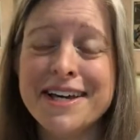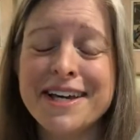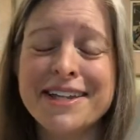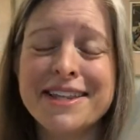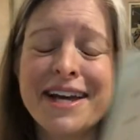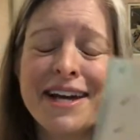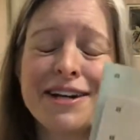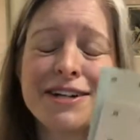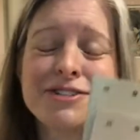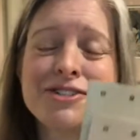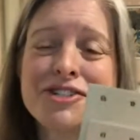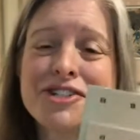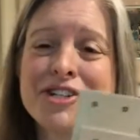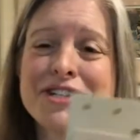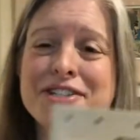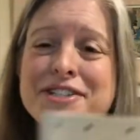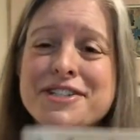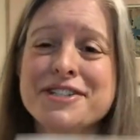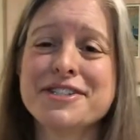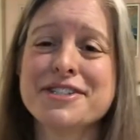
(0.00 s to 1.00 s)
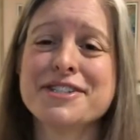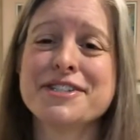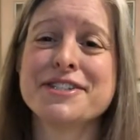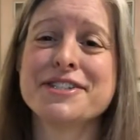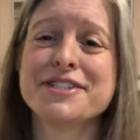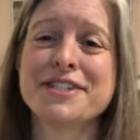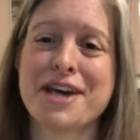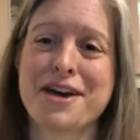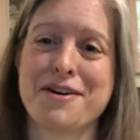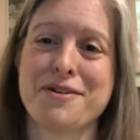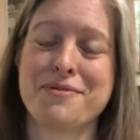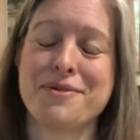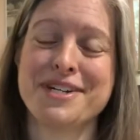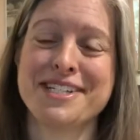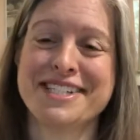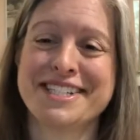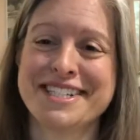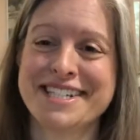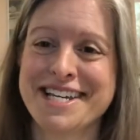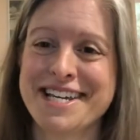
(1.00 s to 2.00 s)
and they're just so
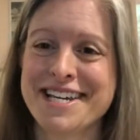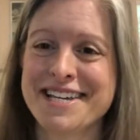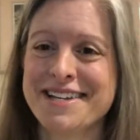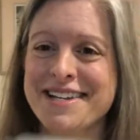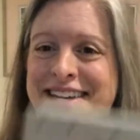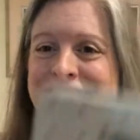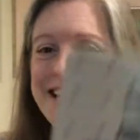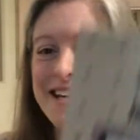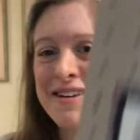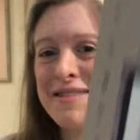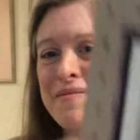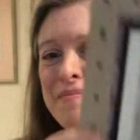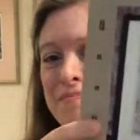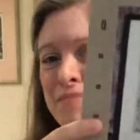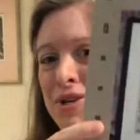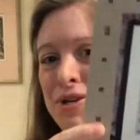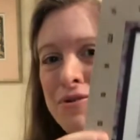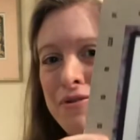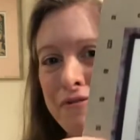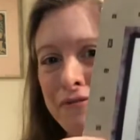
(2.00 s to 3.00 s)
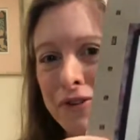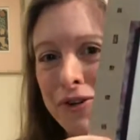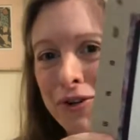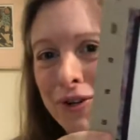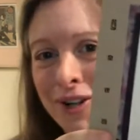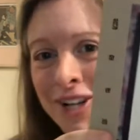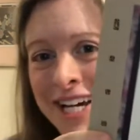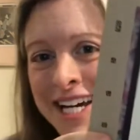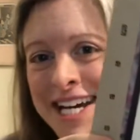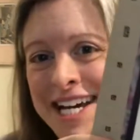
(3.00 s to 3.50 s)
stinking beautiful.